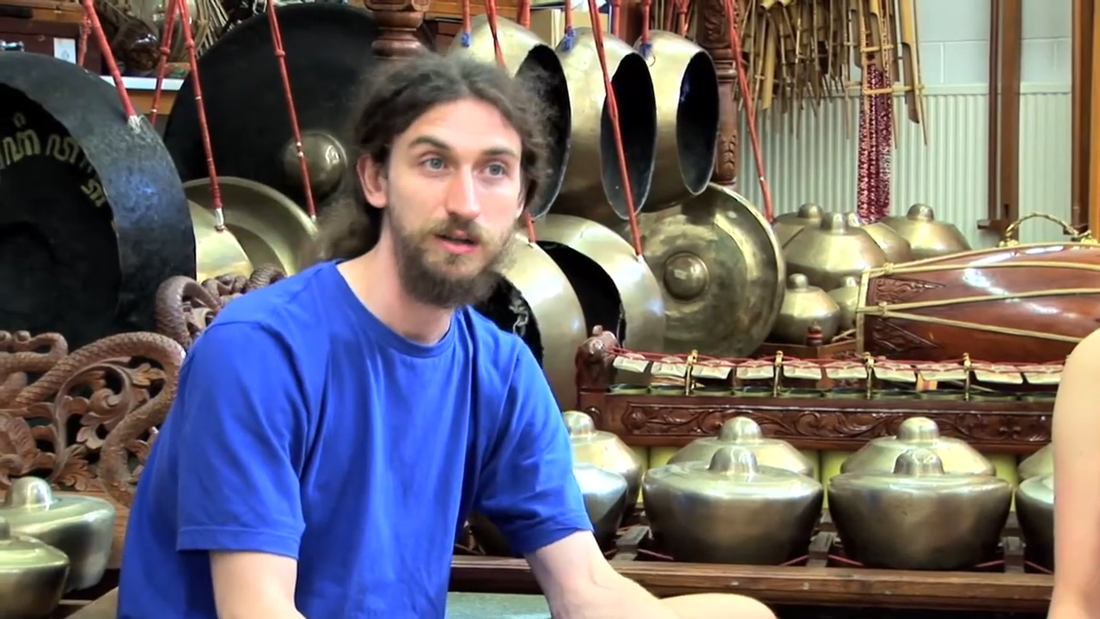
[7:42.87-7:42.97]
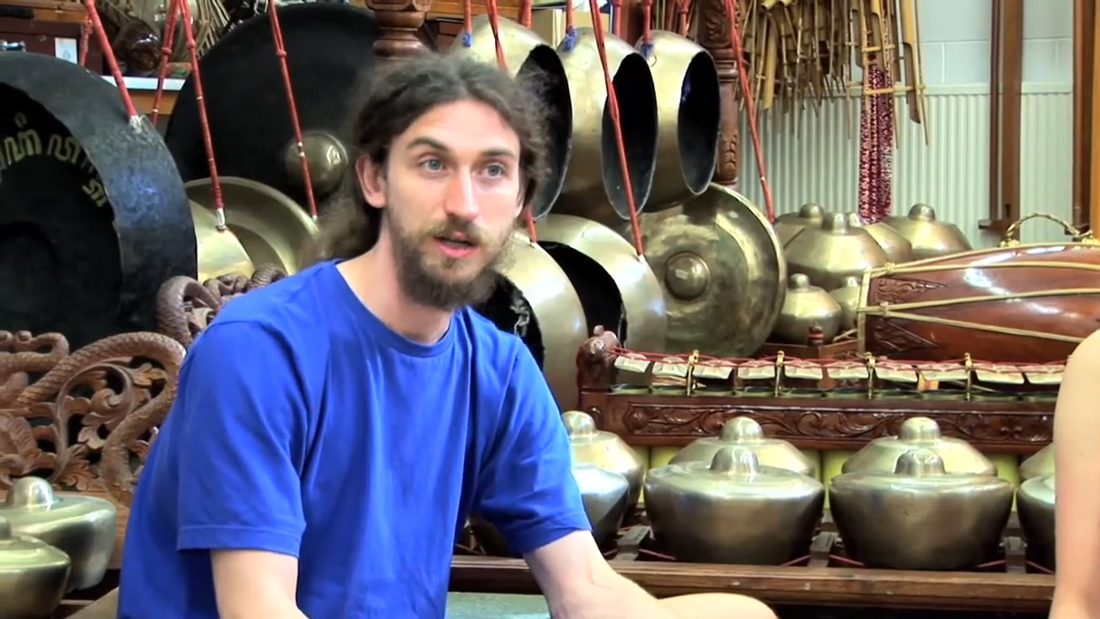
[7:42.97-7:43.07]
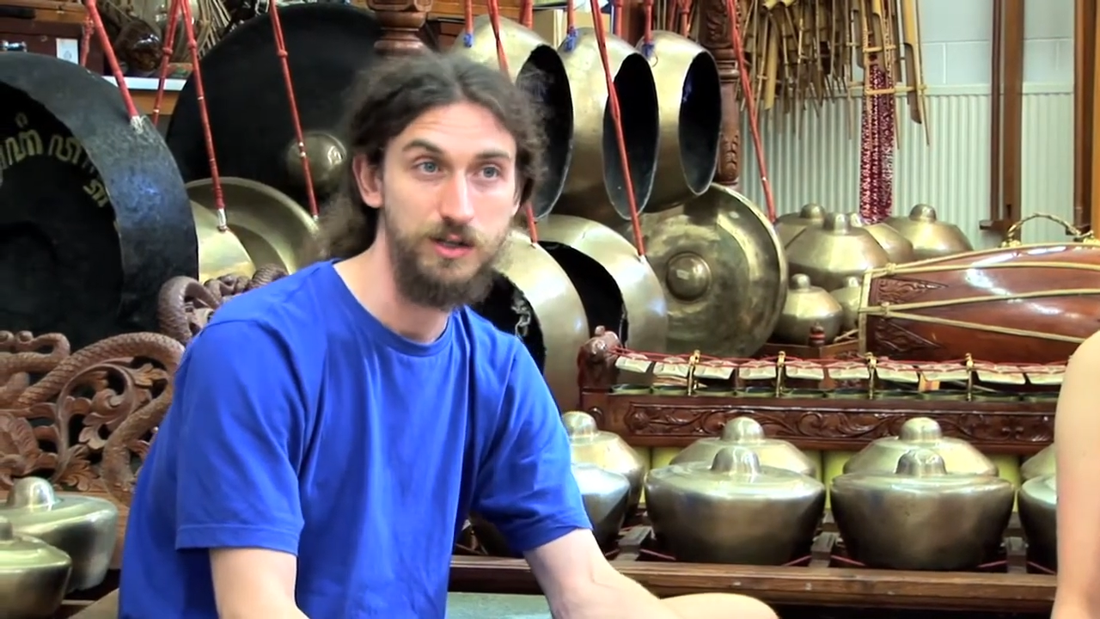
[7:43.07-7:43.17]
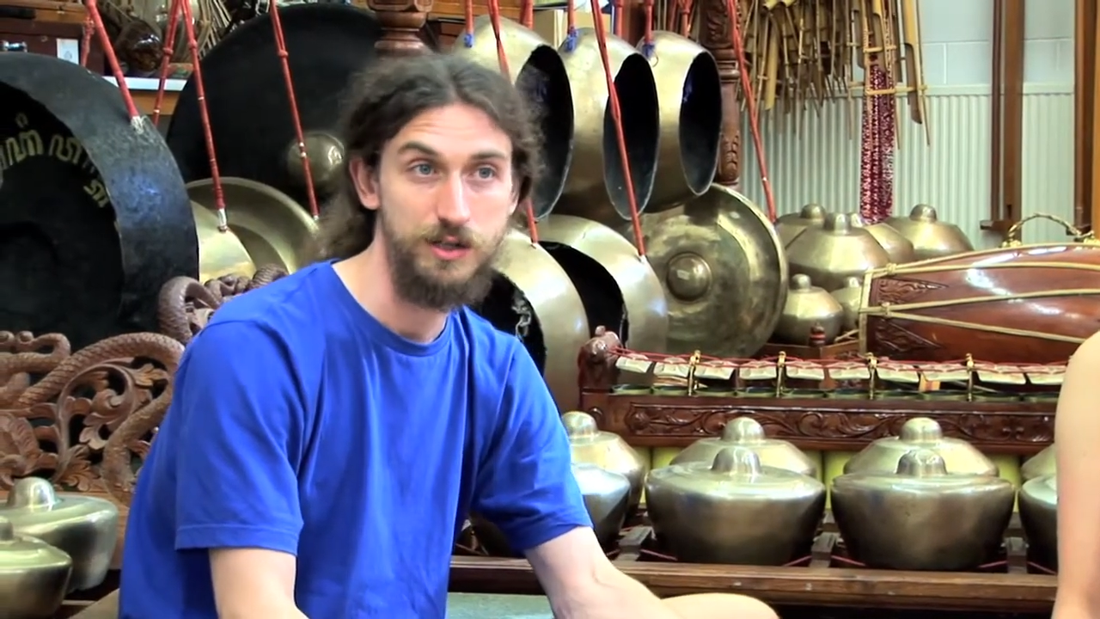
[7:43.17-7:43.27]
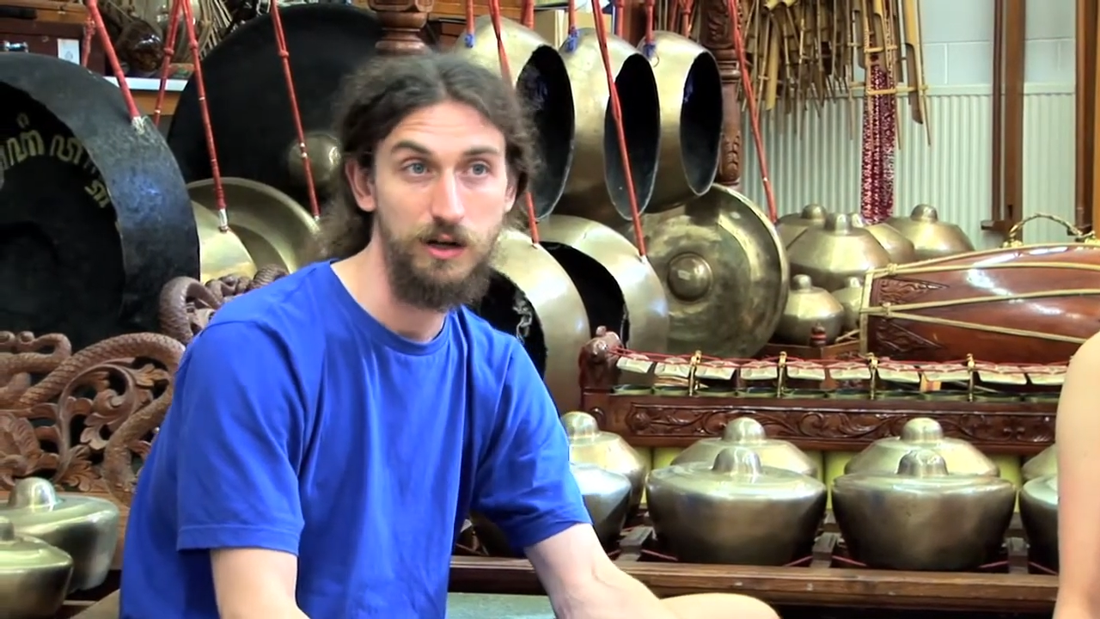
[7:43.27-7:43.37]

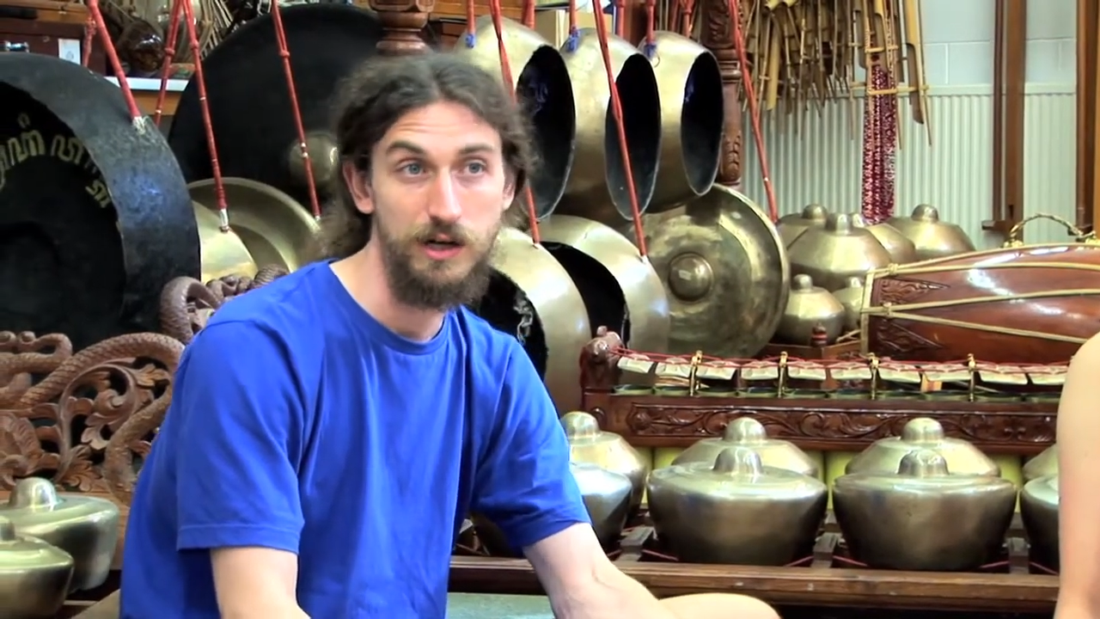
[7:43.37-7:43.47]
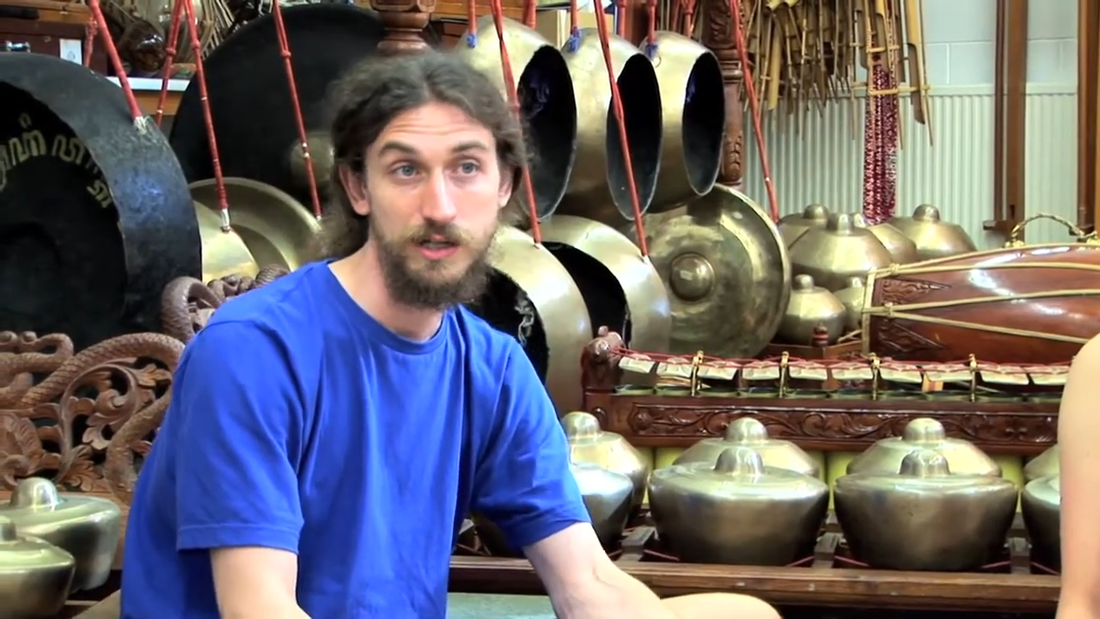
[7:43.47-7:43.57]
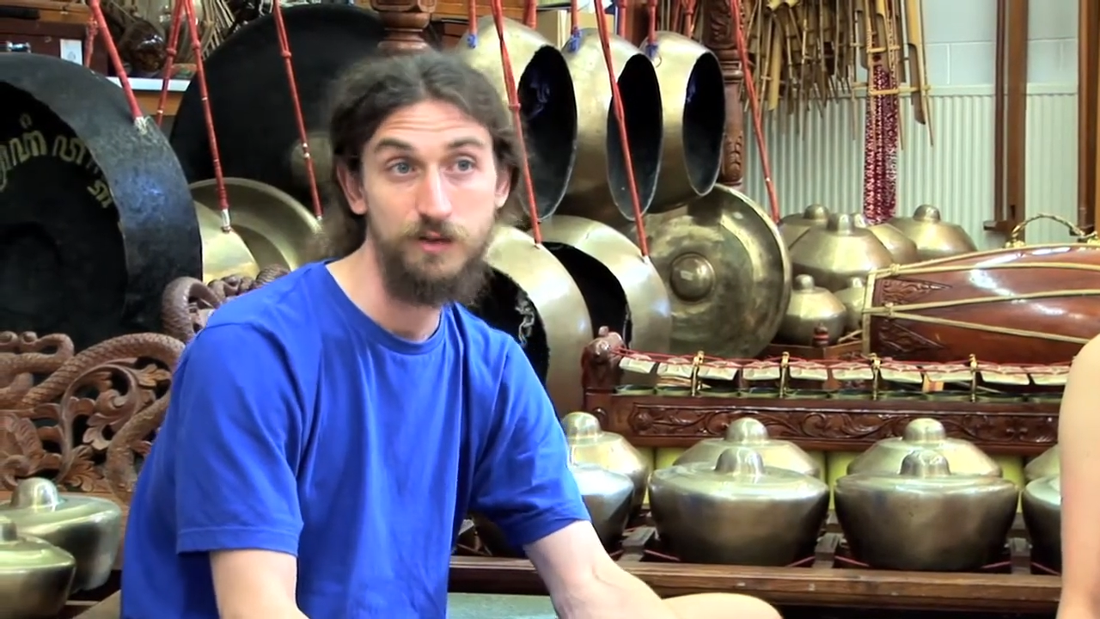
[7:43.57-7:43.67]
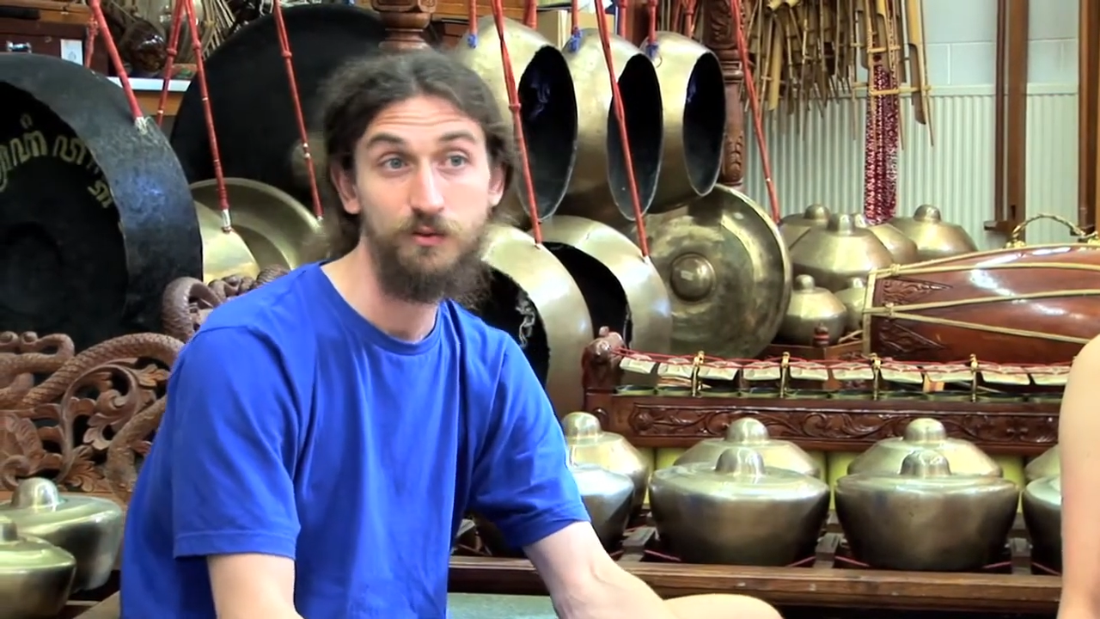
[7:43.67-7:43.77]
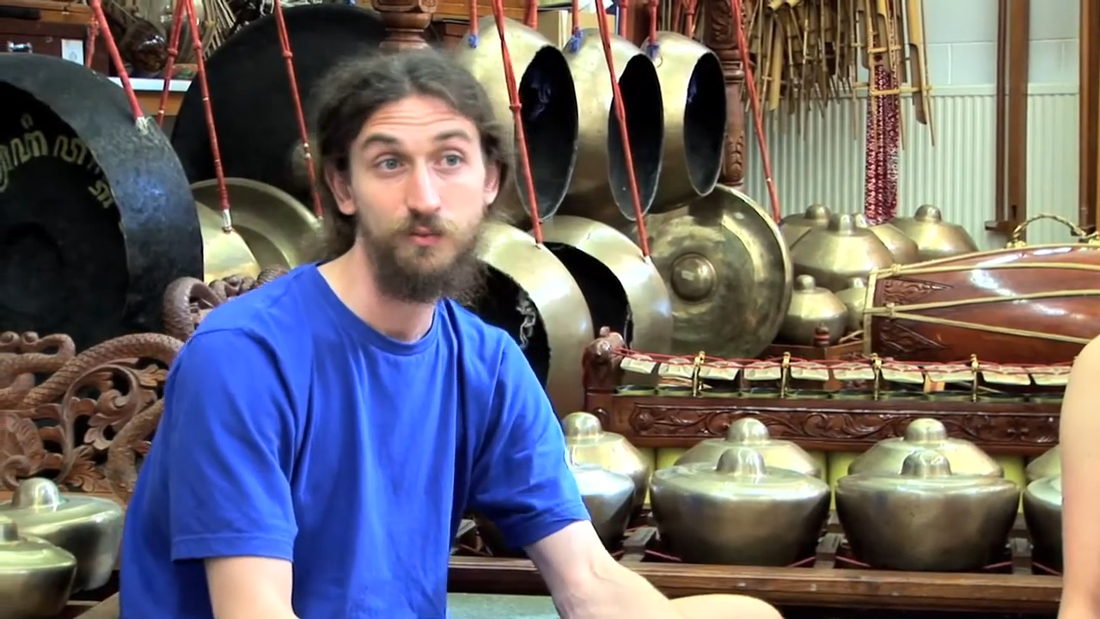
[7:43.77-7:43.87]
in a slightly
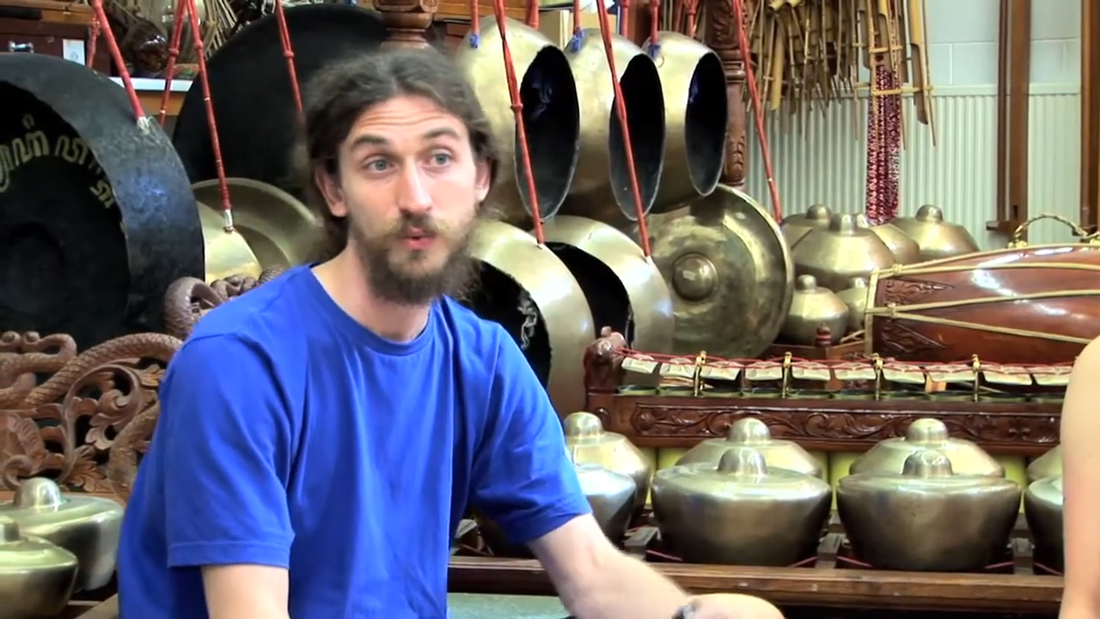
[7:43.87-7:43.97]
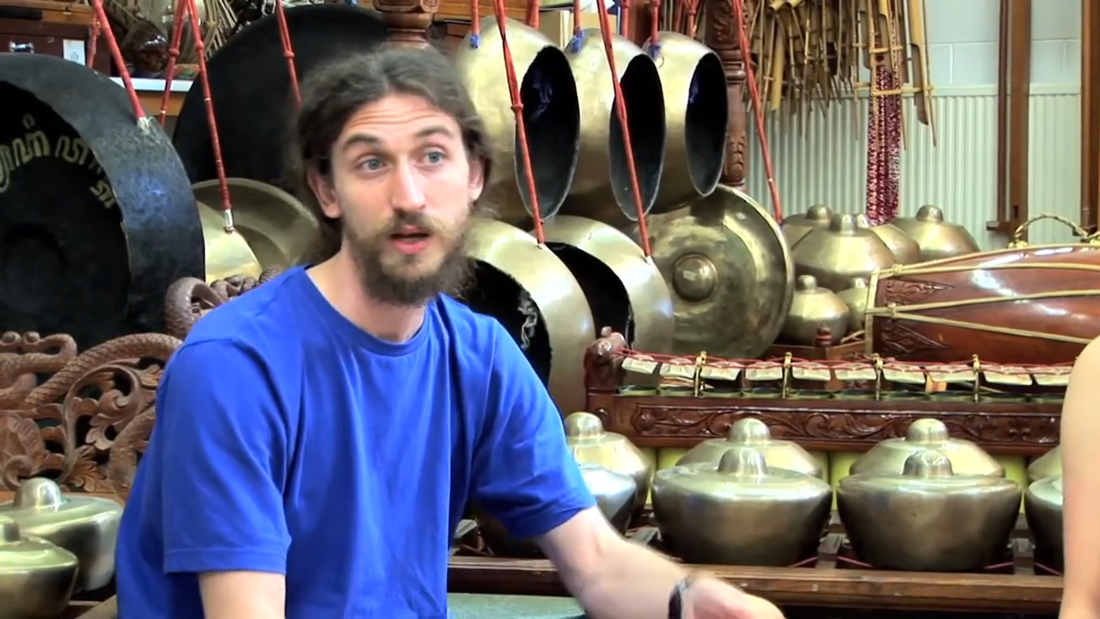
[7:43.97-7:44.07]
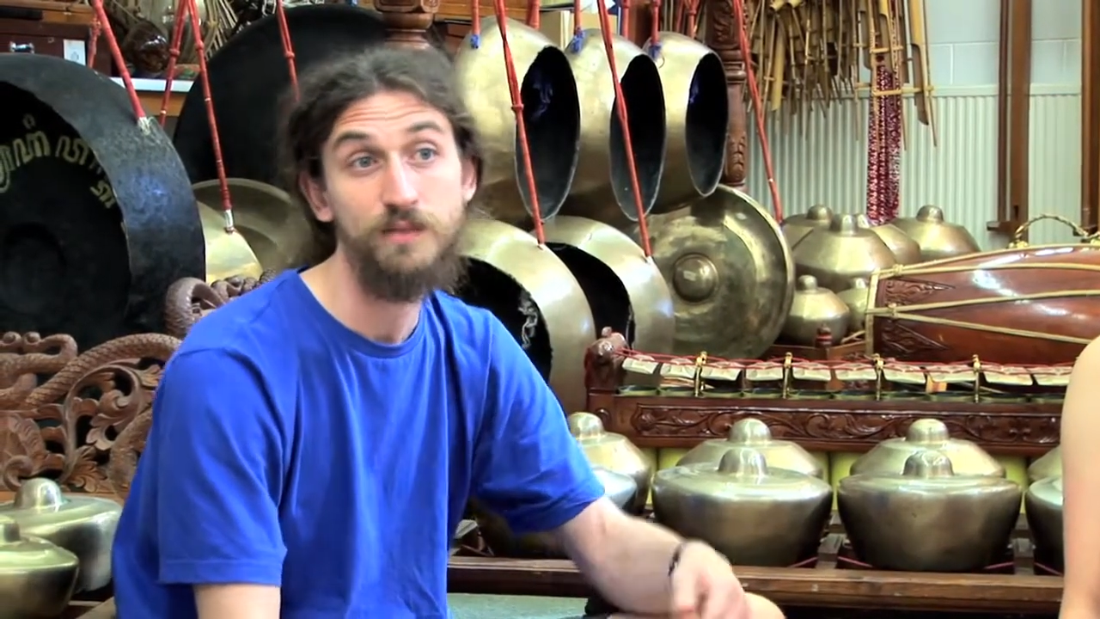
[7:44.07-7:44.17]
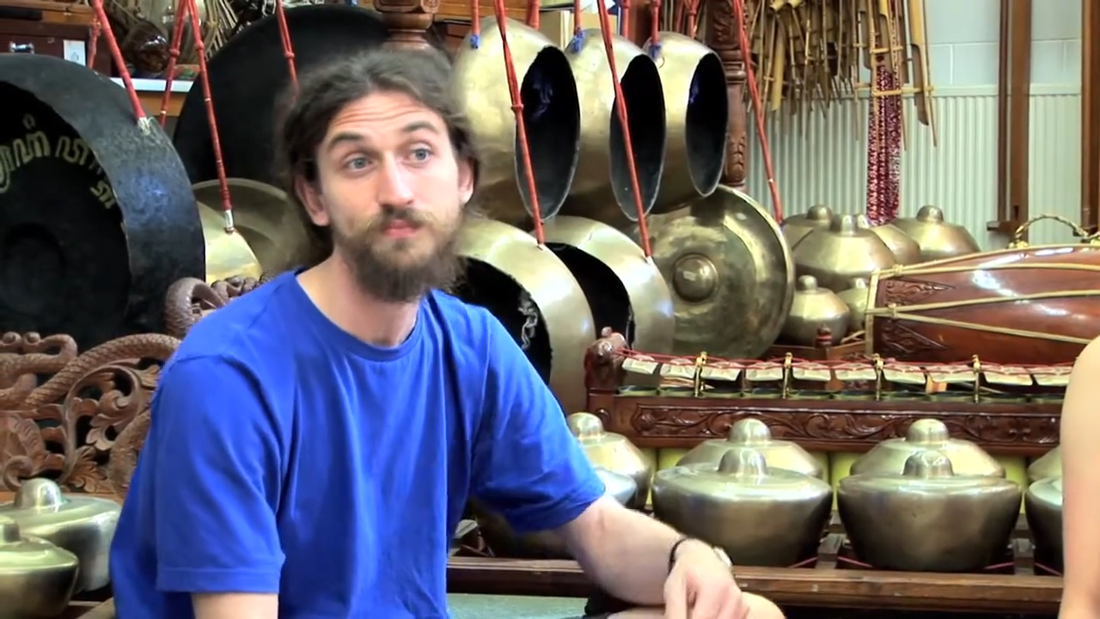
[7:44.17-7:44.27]
different way.